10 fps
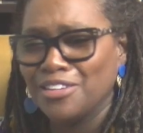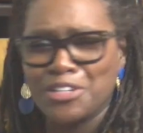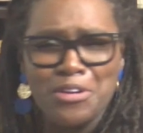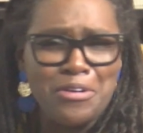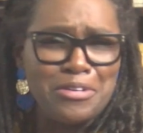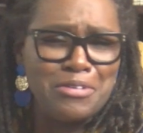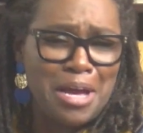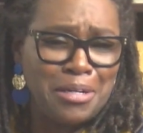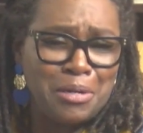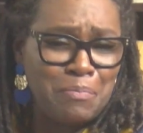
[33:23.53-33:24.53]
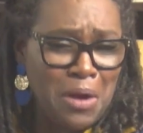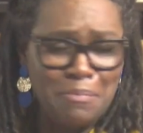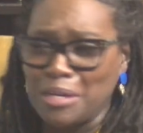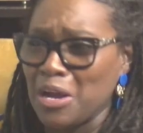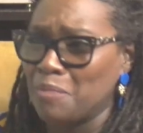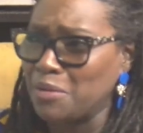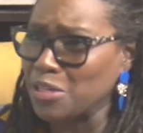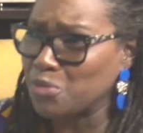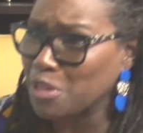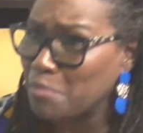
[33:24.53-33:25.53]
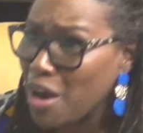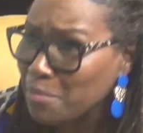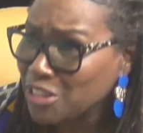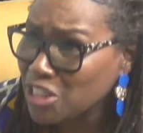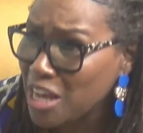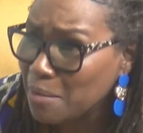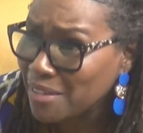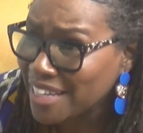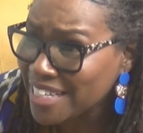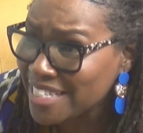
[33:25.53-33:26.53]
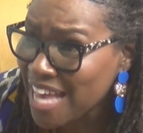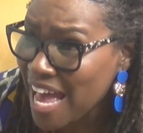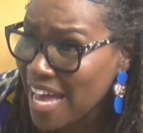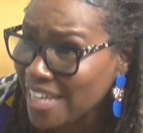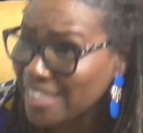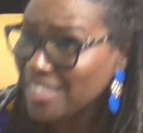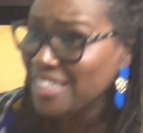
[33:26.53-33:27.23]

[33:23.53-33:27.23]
Girl, you got an apartment complex with a barber shop inside?